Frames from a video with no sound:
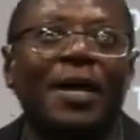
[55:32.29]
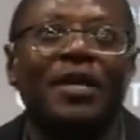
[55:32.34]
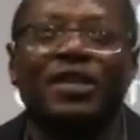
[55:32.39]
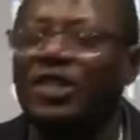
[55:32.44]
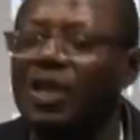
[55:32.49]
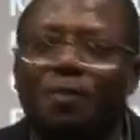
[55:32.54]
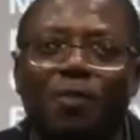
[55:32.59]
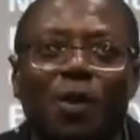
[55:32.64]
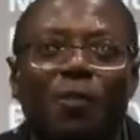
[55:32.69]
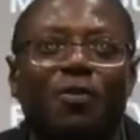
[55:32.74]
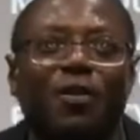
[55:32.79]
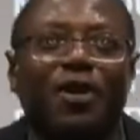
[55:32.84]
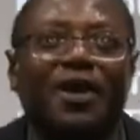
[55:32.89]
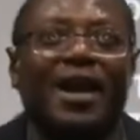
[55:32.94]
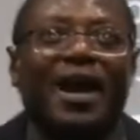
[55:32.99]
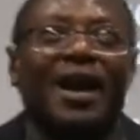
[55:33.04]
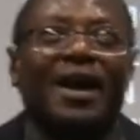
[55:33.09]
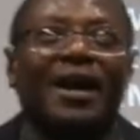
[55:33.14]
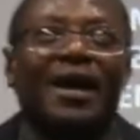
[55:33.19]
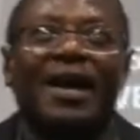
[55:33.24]
Simple
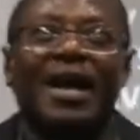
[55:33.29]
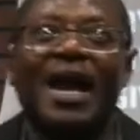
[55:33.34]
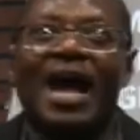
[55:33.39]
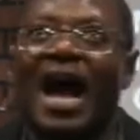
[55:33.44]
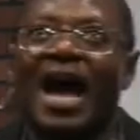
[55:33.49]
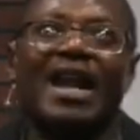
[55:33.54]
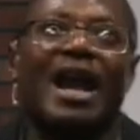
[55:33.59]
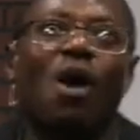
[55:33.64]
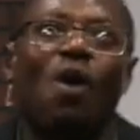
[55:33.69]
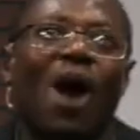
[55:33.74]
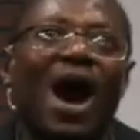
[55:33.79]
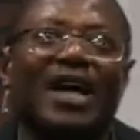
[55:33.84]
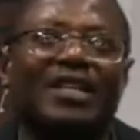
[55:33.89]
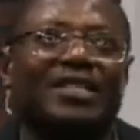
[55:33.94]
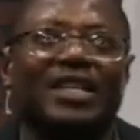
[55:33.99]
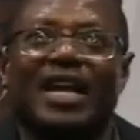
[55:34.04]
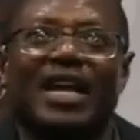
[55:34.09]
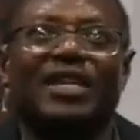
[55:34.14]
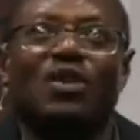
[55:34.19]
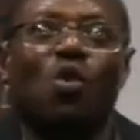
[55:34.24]
prayer. And I'll
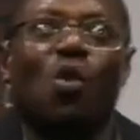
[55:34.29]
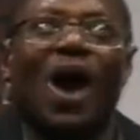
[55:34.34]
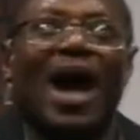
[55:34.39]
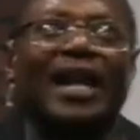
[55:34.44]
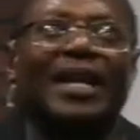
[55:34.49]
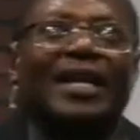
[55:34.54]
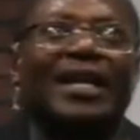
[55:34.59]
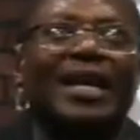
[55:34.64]
ask anyone,